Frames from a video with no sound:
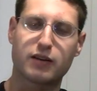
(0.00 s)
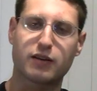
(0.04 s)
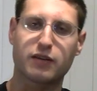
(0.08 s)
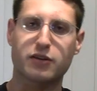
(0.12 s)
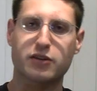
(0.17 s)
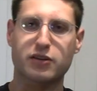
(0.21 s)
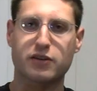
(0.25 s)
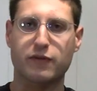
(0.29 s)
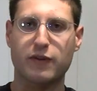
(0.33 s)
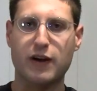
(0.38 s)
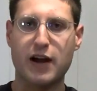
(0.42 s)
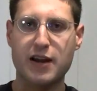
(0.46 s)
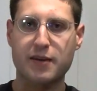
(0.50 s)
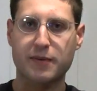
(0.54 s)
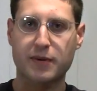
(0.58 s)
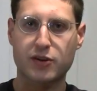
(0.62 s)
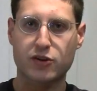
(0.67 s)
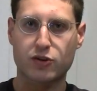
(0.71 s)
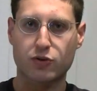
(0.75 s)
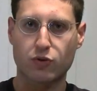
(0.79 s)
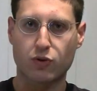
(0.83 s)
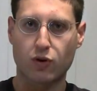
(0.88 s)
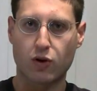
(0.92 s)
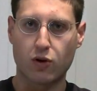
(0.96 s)
There's a volume
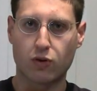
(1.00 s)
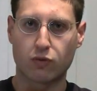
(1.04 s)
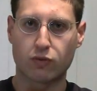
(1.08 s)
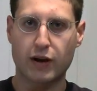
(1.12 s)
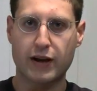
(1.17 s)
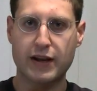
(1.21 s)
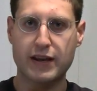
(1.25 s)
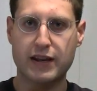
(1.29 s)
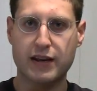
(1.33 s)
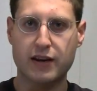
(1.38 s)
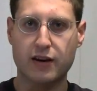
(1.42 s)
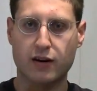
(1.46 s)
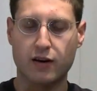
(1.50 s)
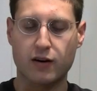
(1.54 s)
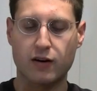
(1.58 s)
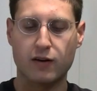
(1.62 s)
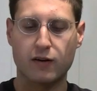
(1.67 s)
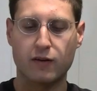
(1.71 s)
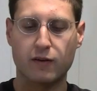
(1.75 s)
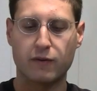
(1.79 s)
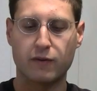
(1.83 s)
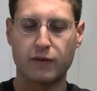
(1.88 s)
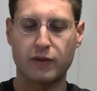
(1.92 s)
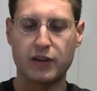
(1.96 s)
control right
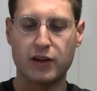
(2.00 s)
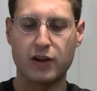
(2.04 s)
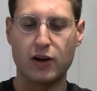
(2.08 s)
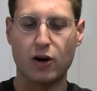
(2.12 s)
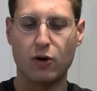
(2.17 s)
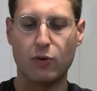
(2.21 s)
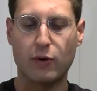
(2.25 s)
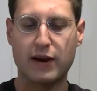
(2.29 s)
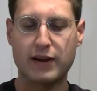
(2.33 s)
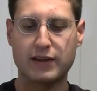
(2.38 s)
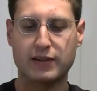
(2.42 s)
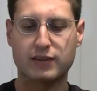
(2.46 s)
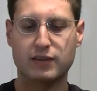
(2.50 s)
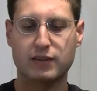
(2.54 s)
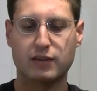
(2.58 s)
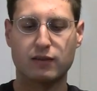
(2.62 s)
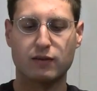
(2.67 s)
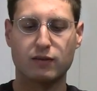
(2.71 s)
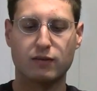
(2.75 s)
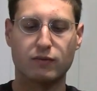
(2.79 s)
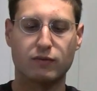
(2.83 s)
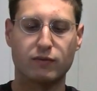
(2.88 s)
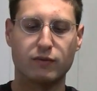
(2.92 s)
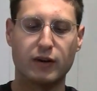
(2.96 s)
here for the
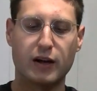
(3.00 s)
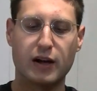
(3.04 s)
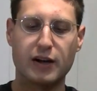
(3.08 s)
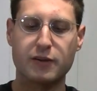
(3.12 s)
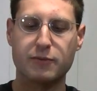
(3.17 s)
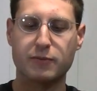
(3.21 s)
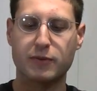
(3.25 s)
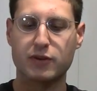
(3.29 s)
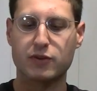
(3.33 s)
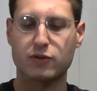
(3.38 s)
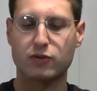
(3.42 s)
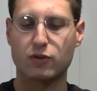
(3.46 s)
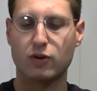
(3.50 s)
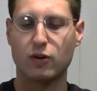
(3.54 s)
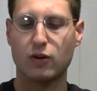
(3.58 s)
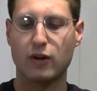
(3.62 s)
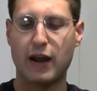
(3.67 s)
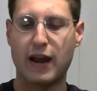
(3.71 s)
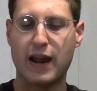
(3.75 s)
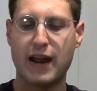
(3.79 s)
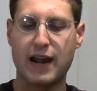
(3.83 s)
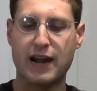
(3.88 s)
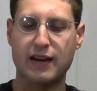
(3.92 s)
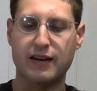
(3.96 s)
OS volume
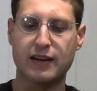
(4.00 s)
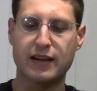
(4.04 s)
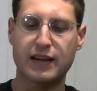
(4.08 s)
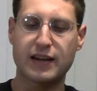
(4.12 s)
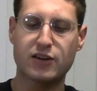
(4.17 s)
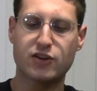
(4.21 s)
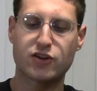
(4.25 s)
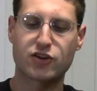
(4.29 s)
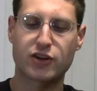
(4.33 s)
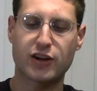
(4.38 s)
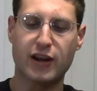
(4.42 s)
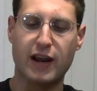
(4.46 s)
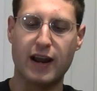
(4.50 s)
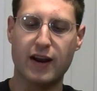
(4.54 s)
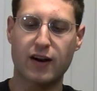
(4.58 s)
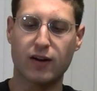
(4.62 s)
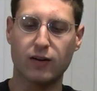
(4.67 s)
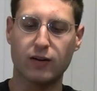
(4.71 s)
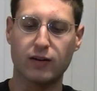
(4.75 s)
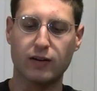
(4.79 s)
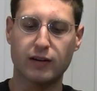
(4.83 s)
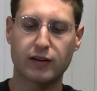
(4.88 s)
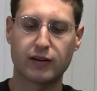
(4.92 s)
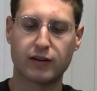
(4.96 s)
control, and each
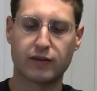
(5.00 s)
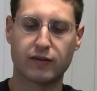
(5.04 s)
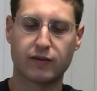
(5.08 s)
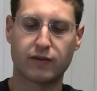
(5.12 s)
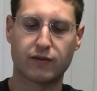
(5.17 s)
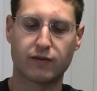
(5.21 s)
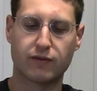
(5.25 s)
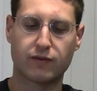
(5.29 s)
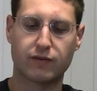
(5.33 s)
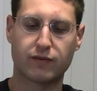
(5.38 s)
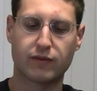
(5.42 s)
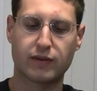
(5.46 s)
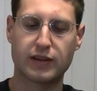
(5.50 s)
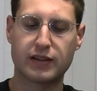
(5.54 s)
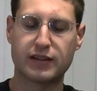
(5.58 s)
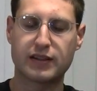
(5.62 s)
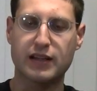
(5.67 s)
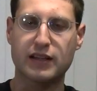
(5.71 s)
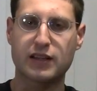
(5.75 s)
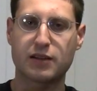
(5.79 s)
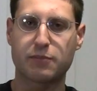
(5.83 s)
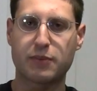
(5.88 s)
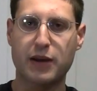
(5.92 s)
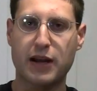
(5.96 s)
channel is
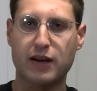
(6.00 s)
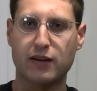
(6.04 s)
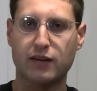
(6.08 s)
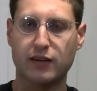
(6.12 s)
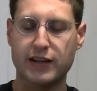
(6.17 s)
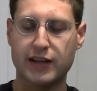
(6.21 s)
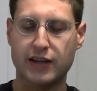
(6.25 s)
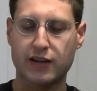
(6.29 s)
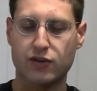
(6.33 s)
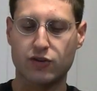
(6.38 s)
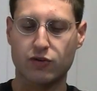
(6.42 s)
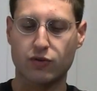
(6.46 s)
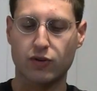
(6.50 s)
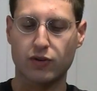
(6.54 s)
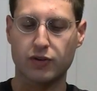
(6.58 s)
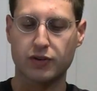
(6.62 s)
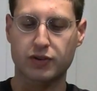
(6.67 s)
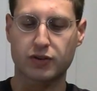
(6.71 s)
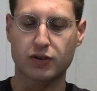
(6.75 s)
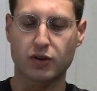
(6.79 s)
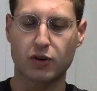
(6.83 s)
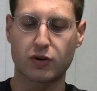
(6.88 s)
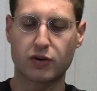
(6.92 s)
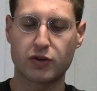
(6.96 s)
independently
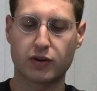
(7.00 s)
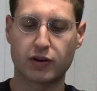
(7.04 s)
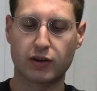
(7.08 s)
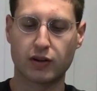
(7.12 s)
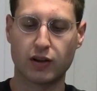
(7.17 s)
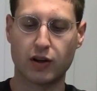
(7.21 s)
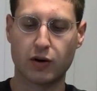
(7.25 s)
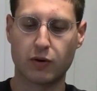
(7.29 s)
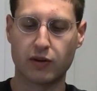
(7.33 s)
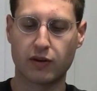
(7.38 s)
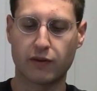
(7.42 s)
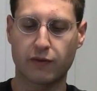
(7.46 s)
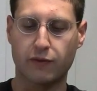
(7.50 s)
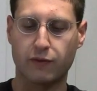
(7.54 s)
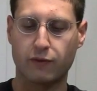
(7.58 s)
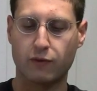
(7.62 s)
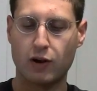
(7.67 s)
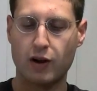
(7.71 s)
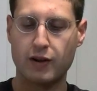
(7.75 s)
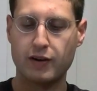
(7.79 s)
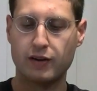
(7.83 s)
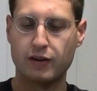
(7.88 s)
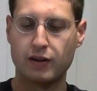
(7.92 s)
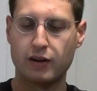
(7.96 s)
controlled. So you can lower the
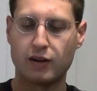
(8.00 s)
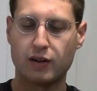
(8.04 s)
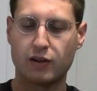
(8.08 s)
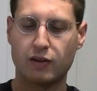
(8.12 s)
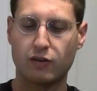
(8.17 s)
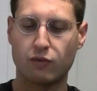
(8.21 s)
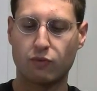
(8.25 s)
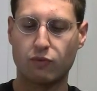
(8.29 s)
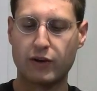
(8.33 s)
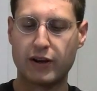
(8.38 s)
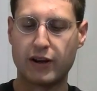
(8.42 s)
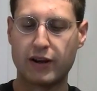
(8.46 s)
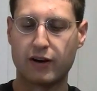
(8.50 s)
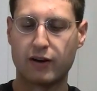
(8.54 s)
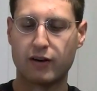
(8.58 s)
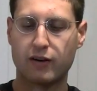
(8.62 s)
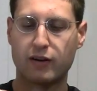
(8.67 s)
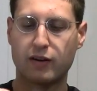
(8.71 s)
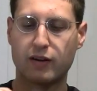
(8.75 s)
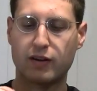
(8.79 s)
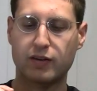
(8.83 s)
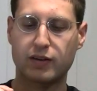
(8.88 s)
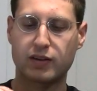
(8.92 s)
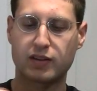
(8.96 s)
front, the
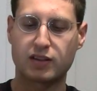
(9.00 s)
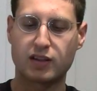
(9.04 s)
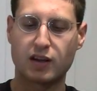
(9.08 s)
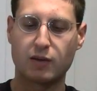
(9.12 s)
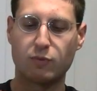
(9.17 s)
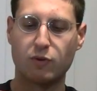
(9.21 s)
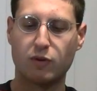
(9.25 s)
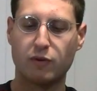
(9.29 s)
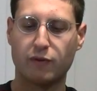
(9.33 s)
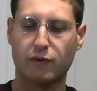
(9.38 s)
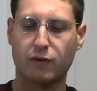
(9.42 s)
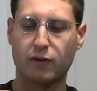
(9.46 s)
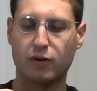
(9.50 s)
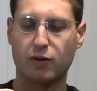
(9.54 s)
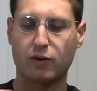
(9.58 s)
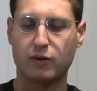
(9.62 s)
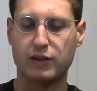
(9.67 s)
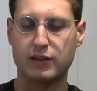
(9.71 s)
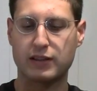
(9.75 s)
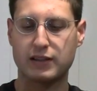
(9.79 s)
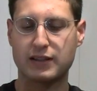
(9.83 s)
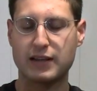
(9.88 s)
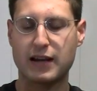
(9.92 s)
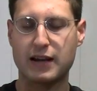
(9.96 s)
rear, the subwoofer, or
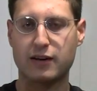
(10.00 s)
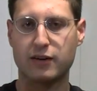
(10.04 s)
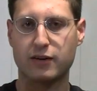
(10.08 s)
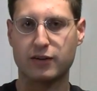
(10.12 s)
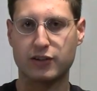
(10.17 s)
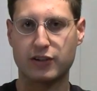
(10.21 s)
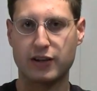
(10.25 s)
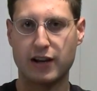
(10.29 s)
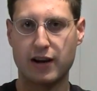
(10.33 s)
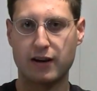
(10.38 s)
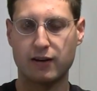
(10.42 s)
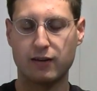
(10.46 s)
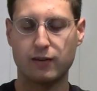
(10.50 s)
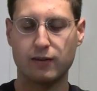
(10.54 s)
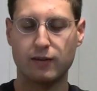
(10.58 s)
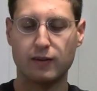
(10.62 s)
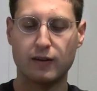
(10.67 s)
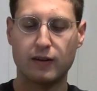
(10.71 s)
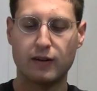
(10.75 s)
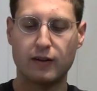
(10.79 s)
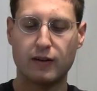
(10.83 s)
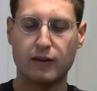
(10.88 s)
the center channel